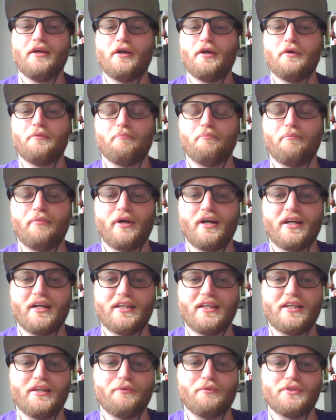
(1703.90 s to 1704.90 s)

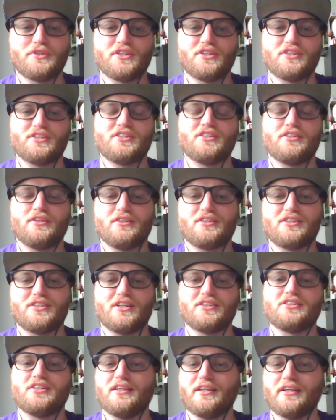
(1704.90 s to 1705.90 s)
But he was just
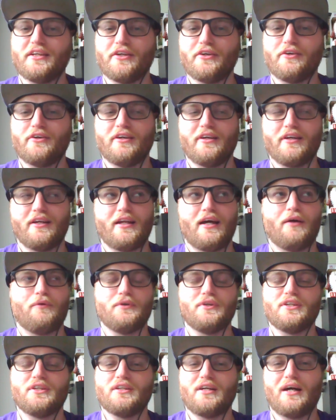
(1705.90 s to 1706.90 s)
such a leader, and I
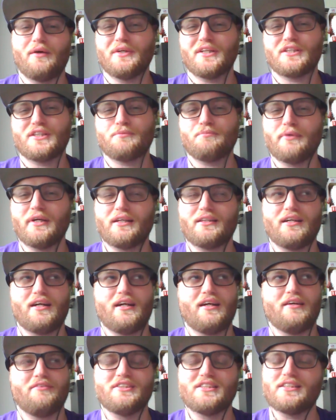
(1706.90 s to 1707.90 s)
would expect,
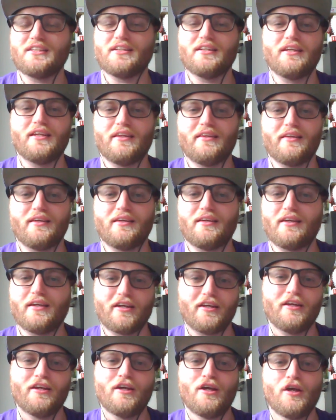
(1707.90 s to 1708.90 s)
I haven't seen anything
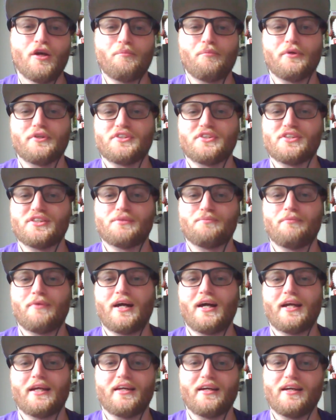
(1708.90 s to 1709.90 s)
yet, but just
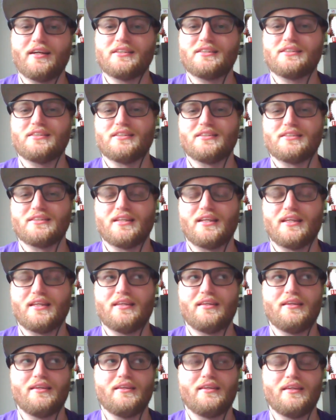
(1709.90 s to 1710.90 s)
my guess is that
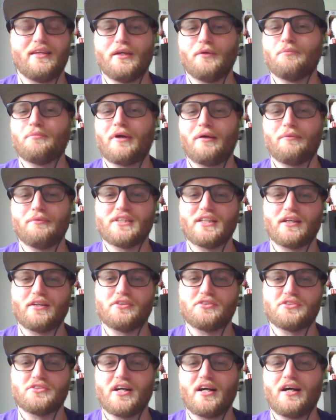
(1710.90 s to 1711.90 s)
he'd probably take a
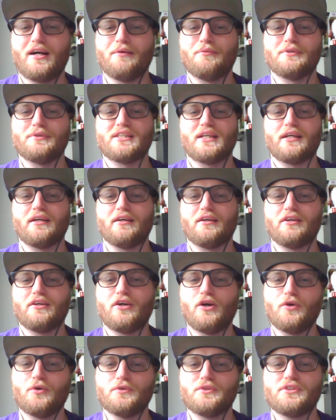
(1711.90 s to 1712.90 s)
job as like a
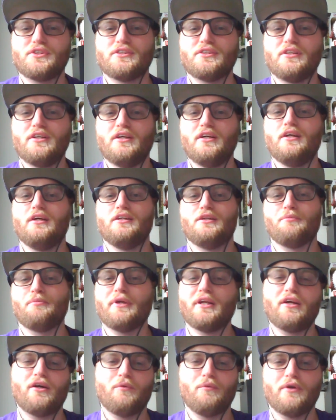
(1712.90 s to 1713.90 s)
coach,
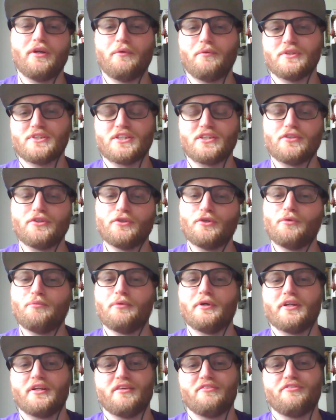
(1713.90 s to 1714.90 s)
depending on what he wants to do.
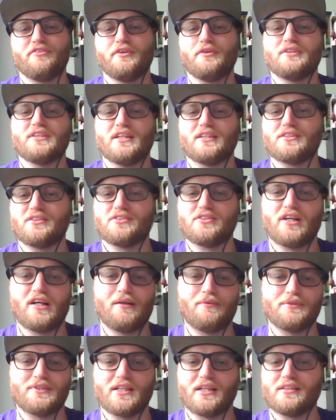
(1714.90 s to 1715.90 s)
But if he takes a
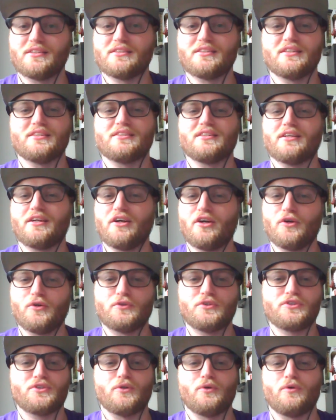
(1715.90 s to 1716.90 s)
job as like an assistant
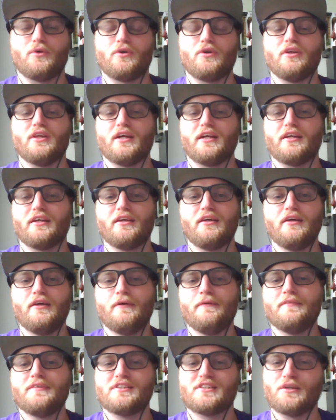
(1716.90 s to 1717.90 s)
coach or like
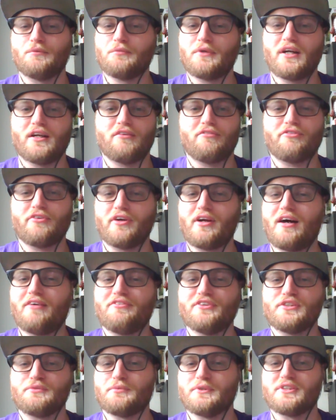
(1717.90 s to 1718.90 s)
some kind of front
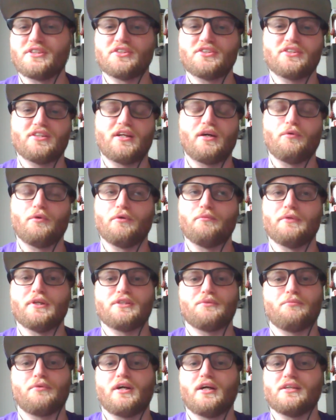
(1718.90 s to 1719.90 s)
office position, I wouldn't be
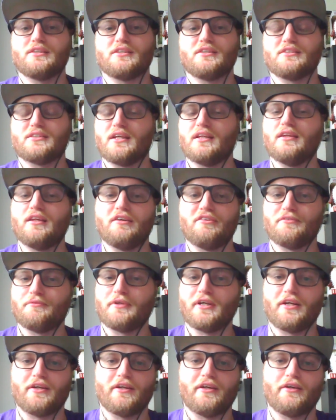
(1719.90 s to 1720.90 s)
surprised because they love him
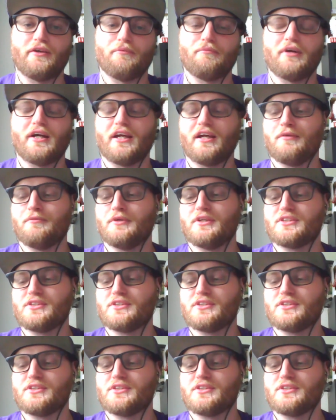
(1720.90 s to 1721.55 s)
down there in Miami.